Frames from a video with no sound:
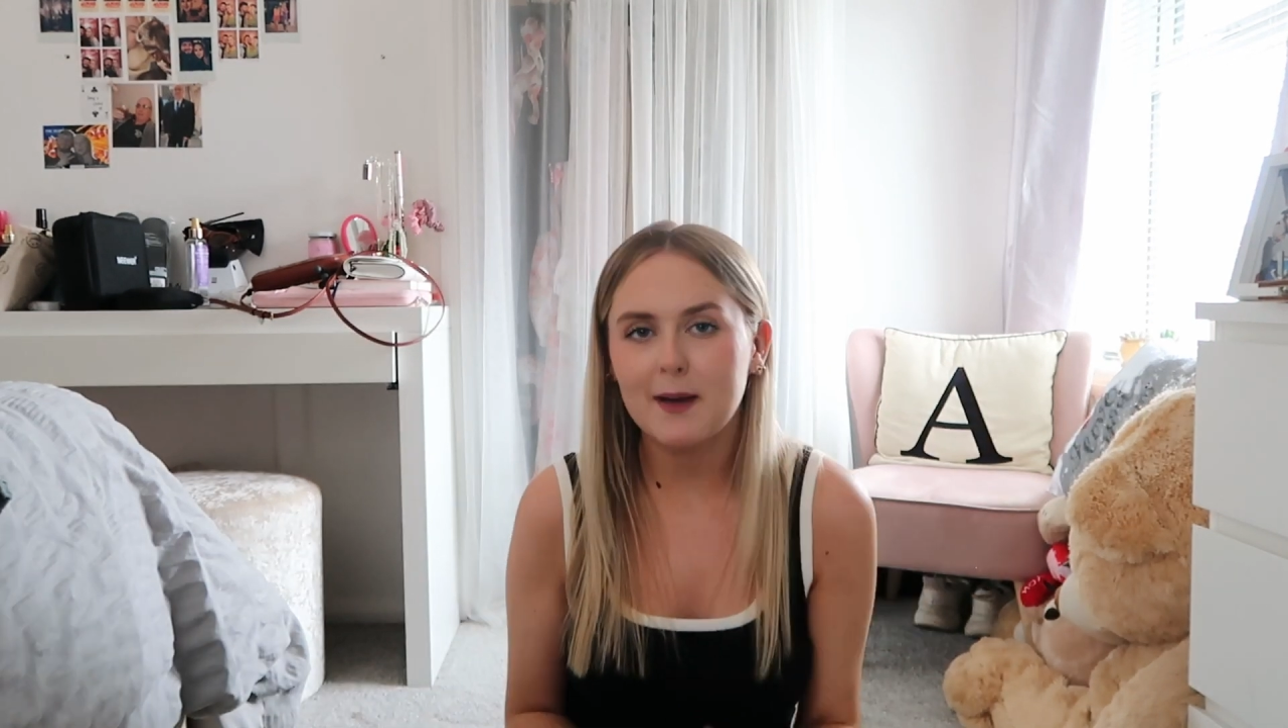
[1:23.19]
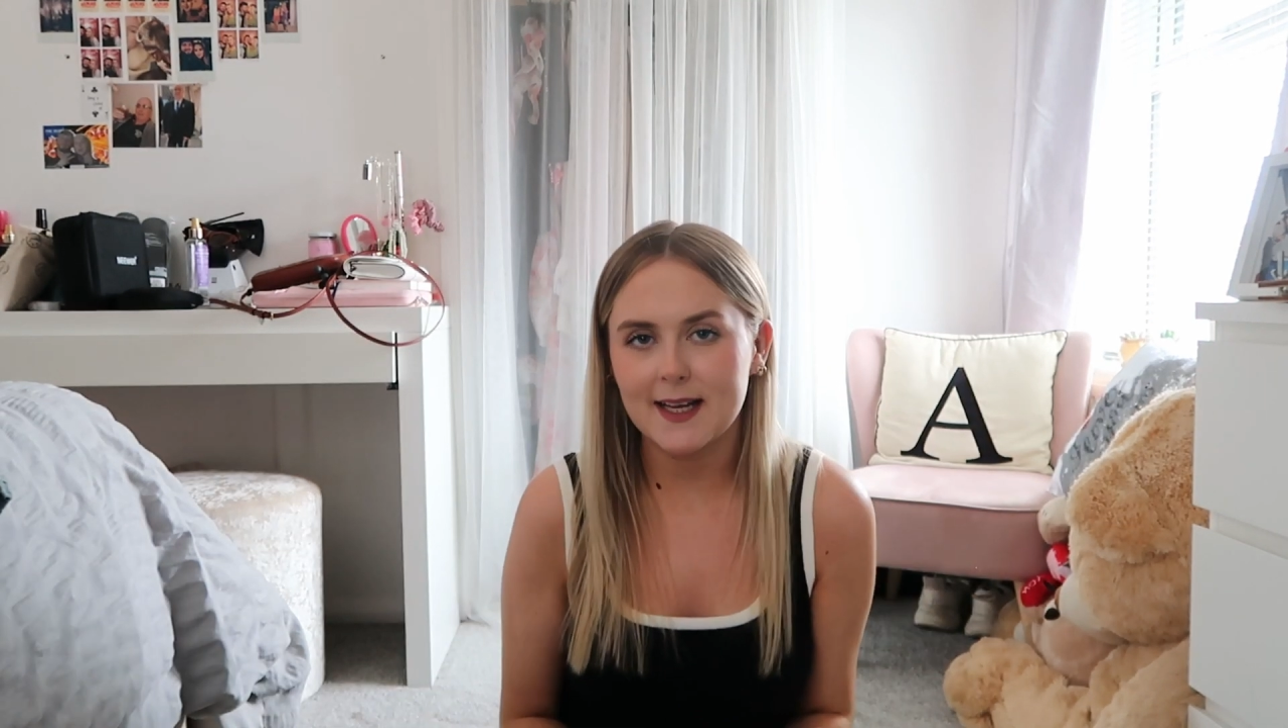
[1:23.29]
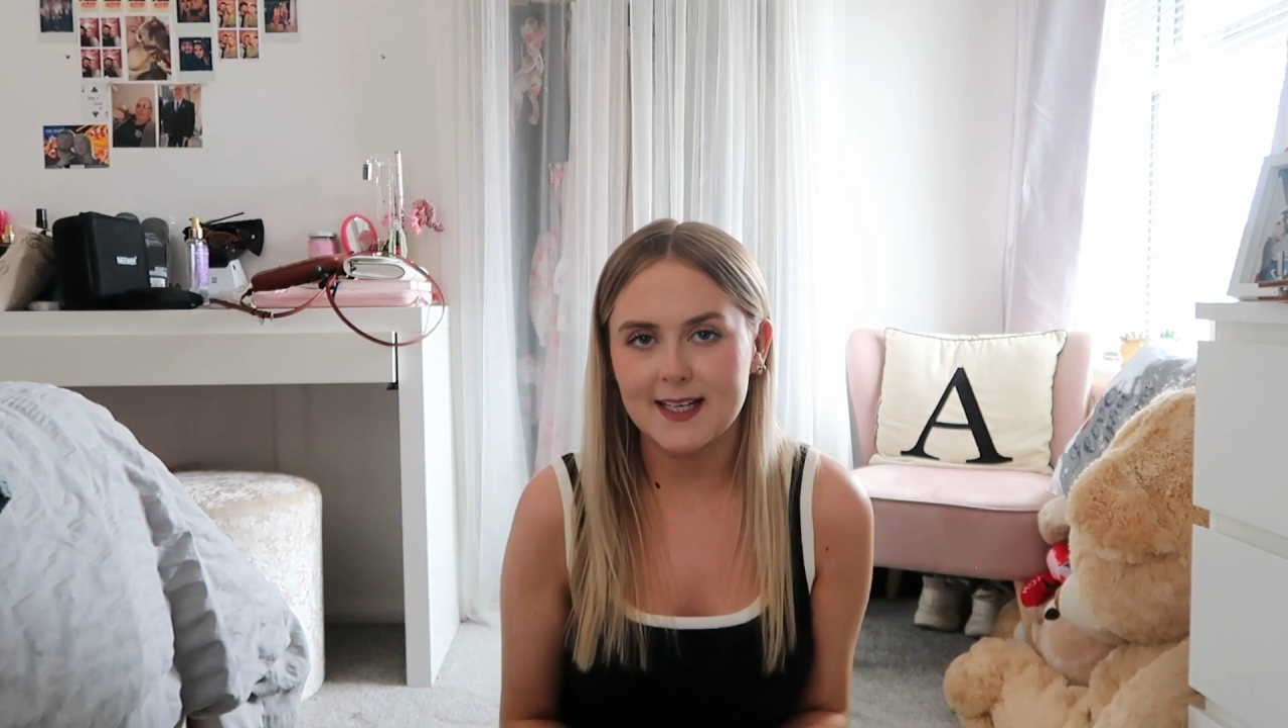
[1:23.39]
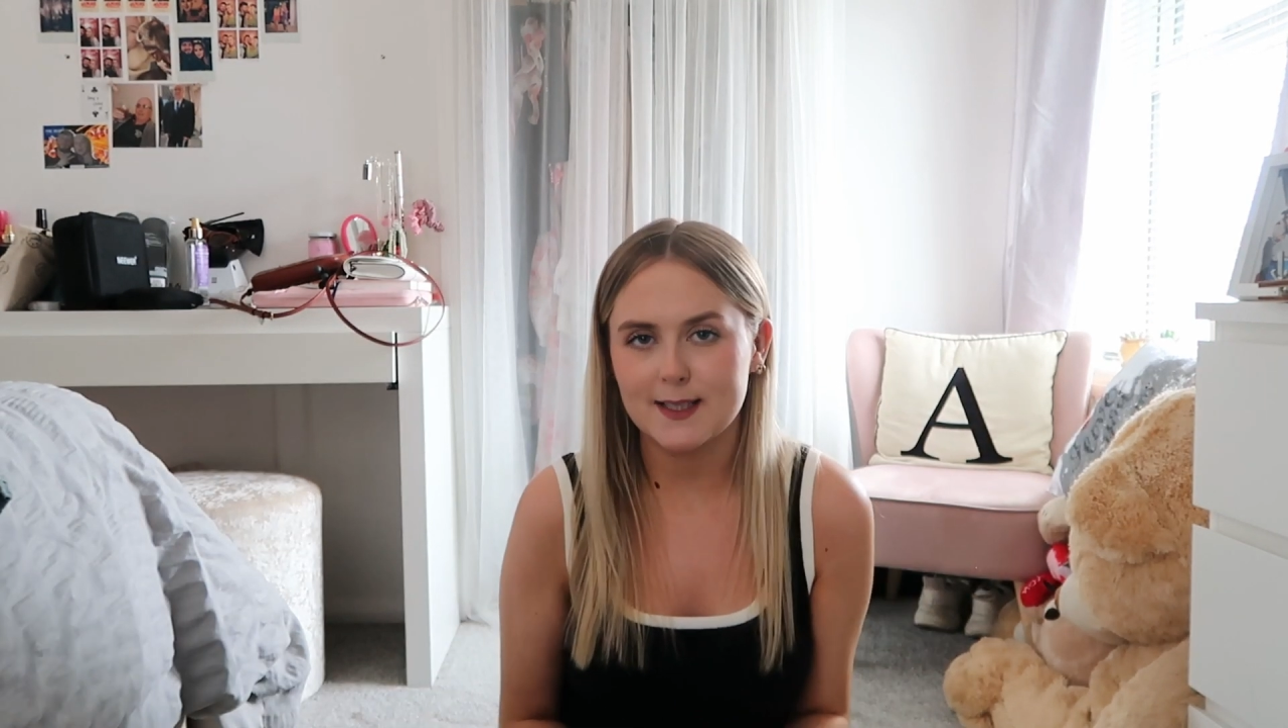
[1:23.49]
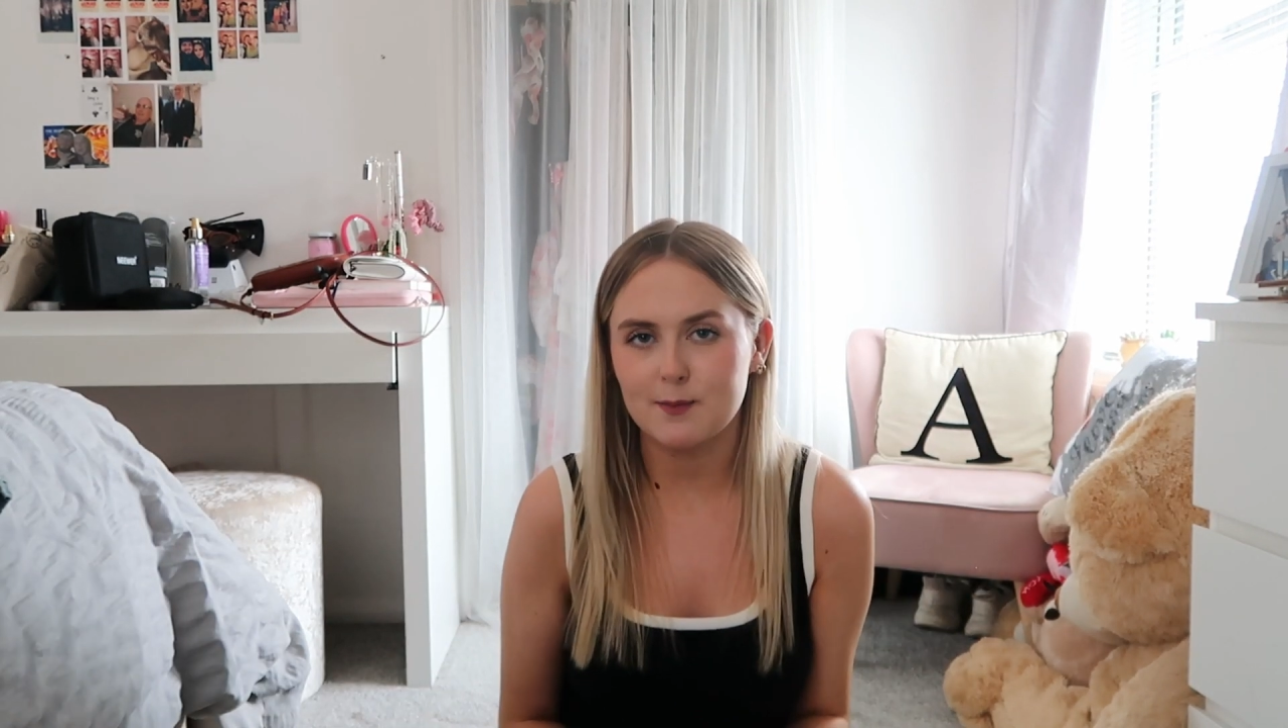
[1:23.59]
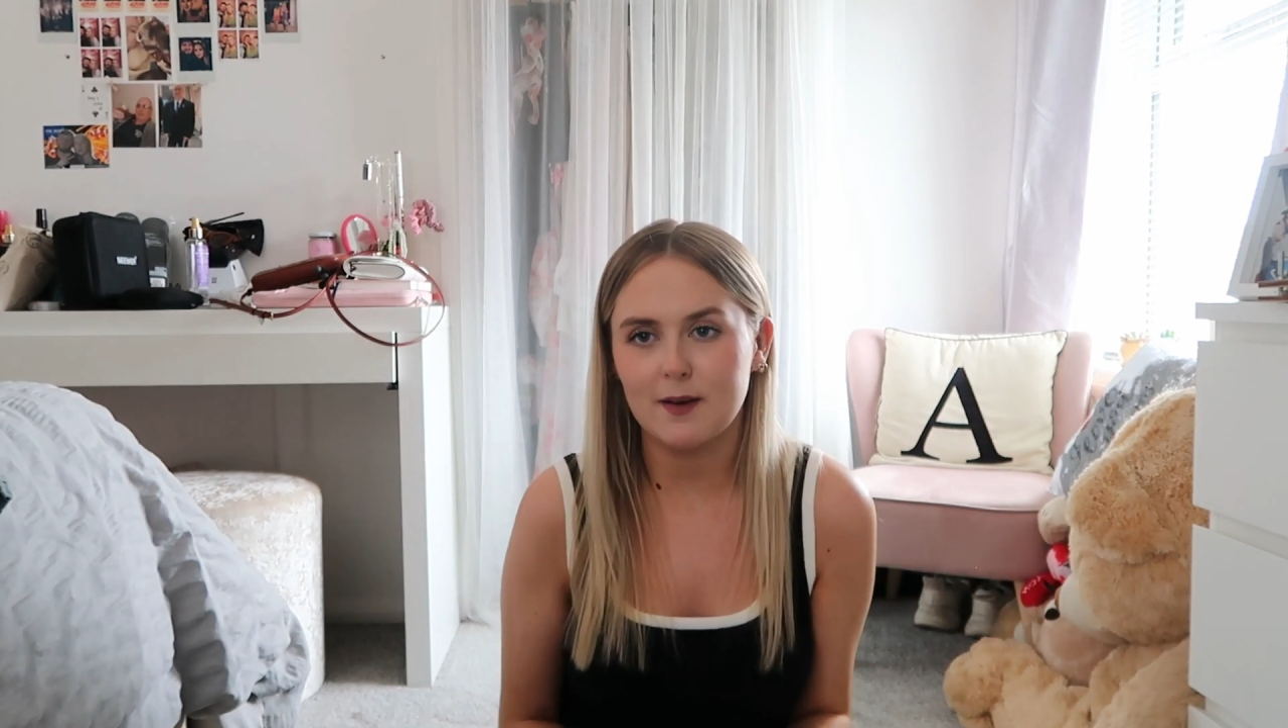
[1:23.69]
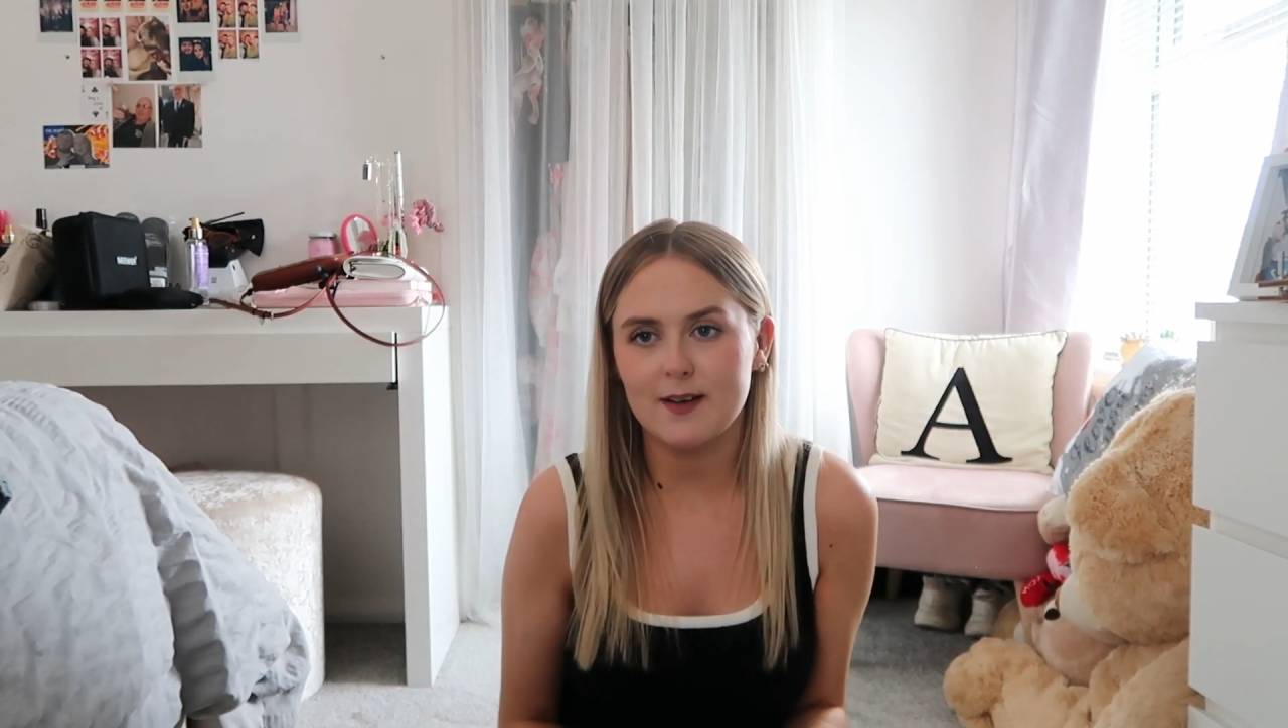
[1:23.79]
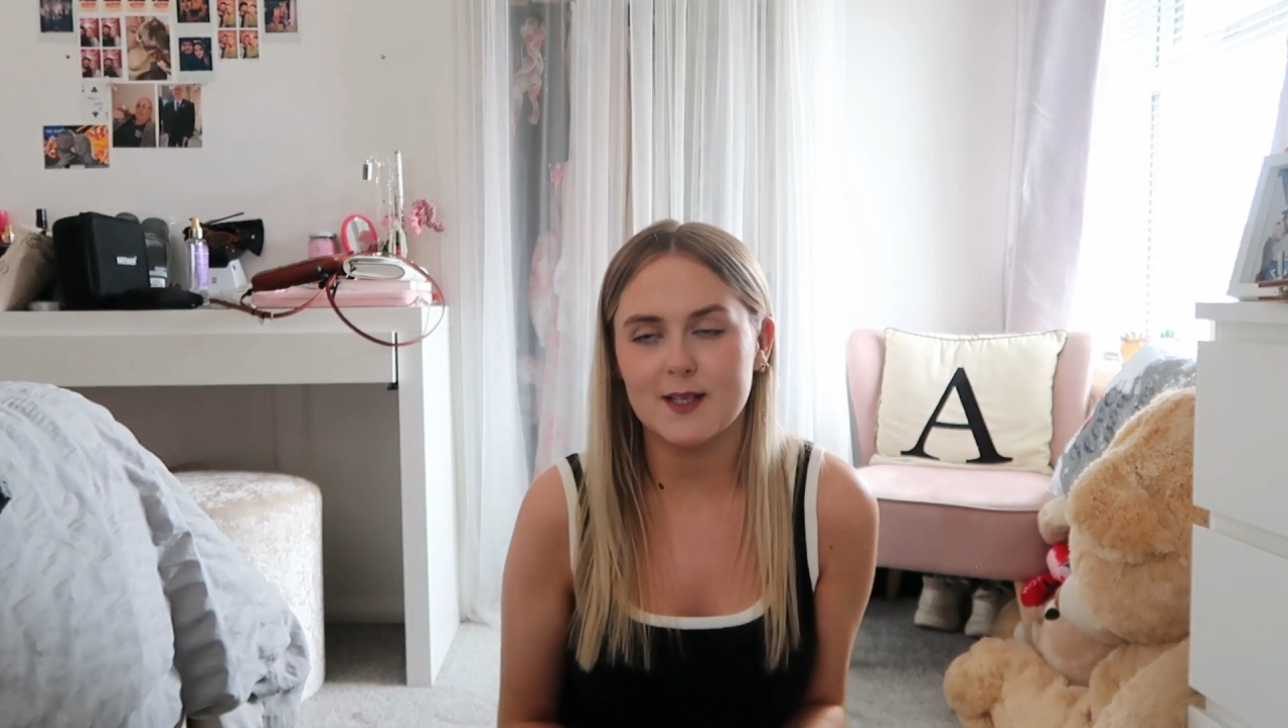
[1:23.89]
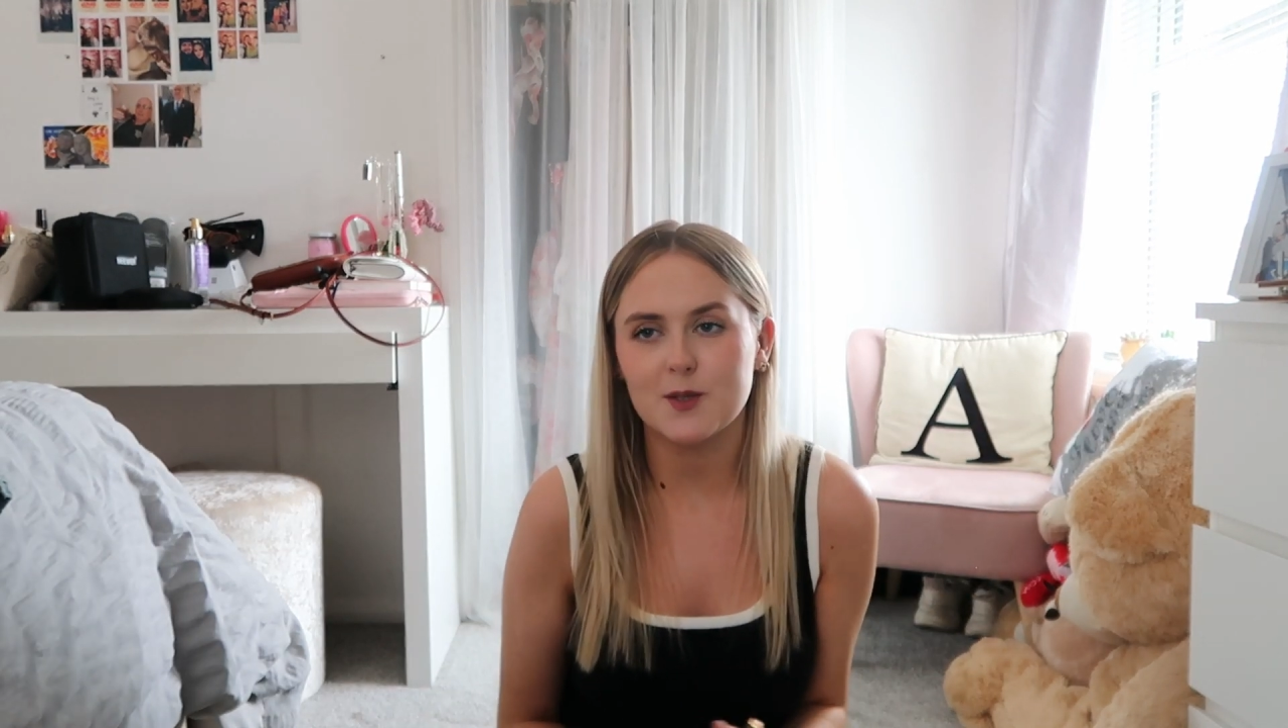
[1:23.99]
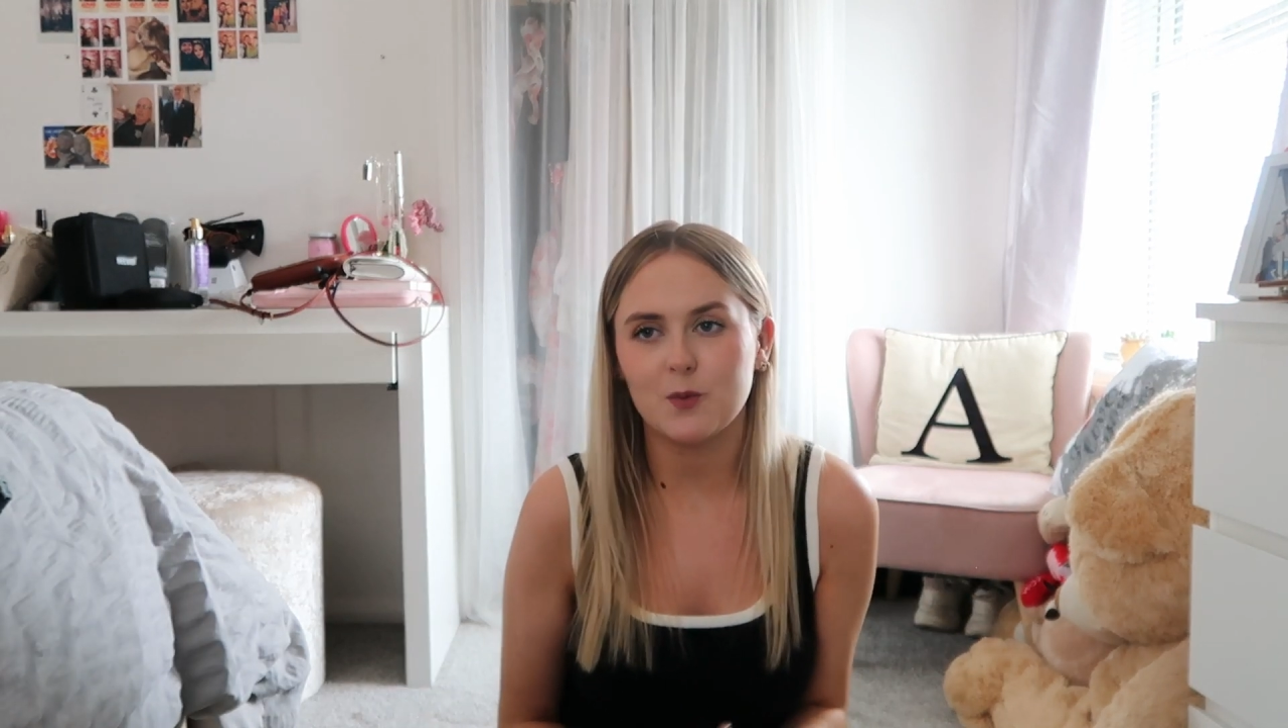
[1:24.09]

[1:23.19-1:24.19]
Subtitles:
my experience